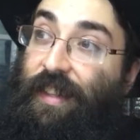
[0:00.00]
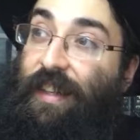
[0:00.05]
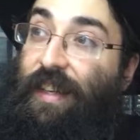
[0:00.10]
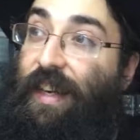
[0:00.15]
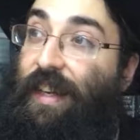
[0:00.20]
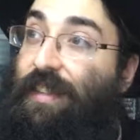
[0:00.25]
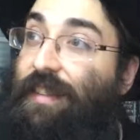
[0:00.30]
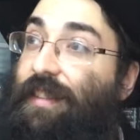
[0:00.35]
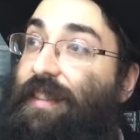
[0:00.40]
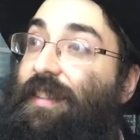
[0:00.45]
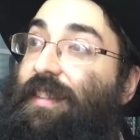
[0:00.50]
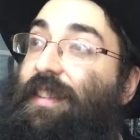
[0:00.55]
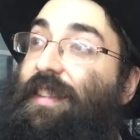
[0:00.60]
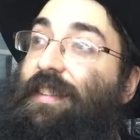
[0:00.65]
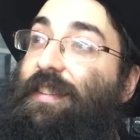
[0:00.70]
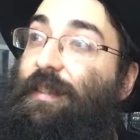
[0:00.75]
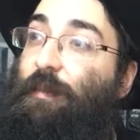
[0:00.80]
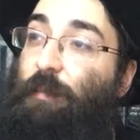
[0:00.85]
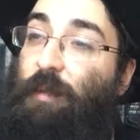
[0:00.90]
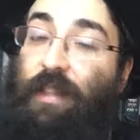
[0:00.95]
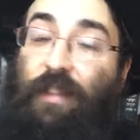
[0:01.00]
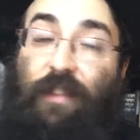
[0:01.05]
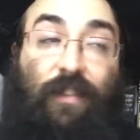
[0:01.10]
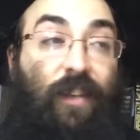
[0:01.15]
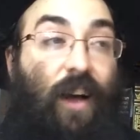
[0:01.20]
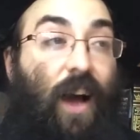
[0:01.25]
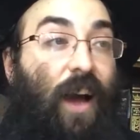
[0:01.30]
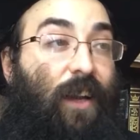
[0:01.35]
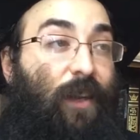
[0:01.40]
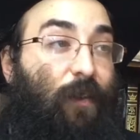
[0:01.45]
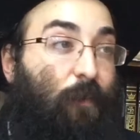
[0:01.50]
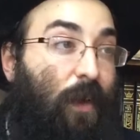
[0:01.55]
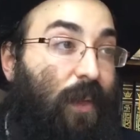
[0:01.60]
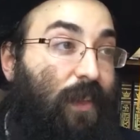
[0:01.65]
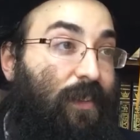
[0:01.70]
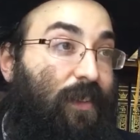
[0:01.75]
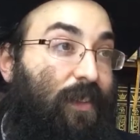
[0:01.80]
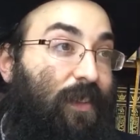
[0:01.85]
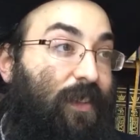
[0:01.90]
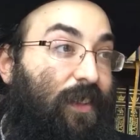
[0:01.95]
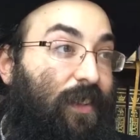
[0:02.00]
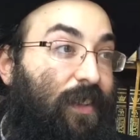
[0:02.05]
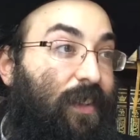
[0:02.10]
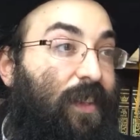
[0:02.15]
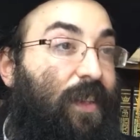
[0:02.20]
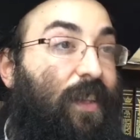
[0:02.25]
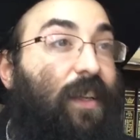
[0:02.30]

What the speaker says: It still needs to be decided, basically.